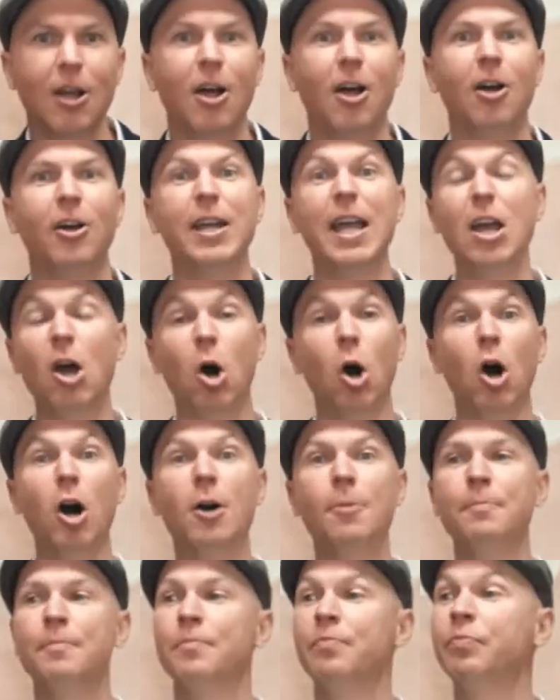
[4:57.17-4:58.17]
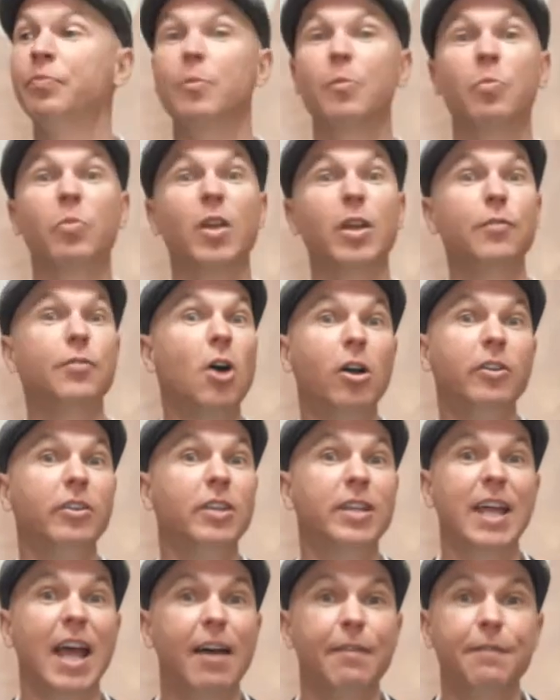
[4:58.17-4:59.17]
Okay, or you've gone to the
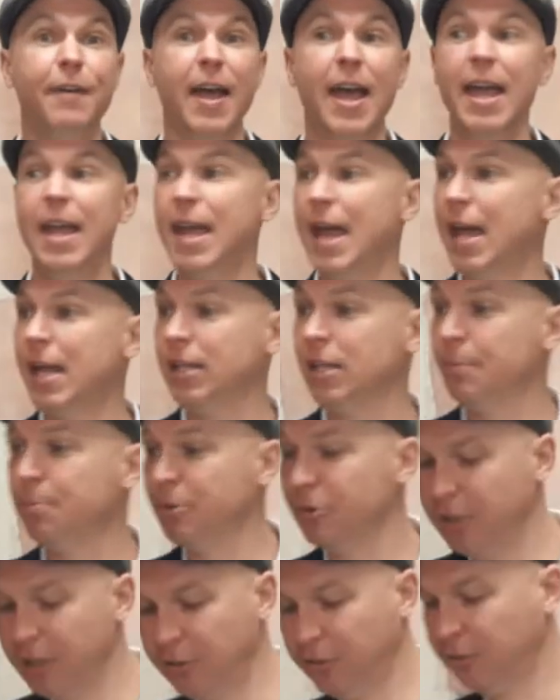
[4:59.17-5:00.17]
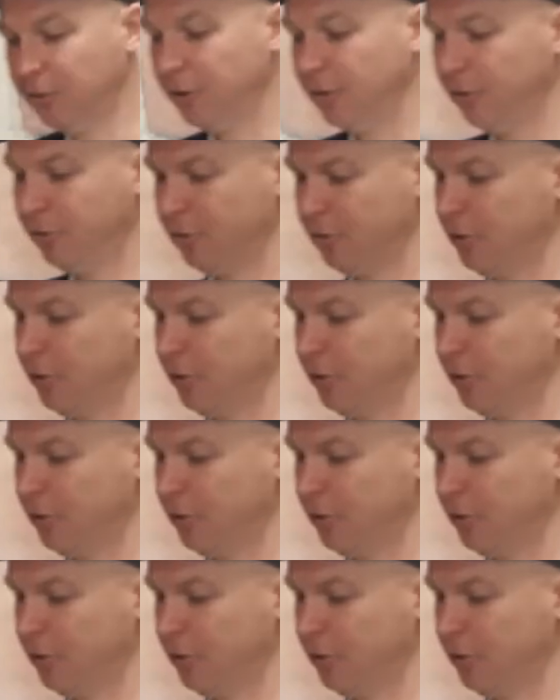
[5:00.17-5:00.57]
cafe and the barista is,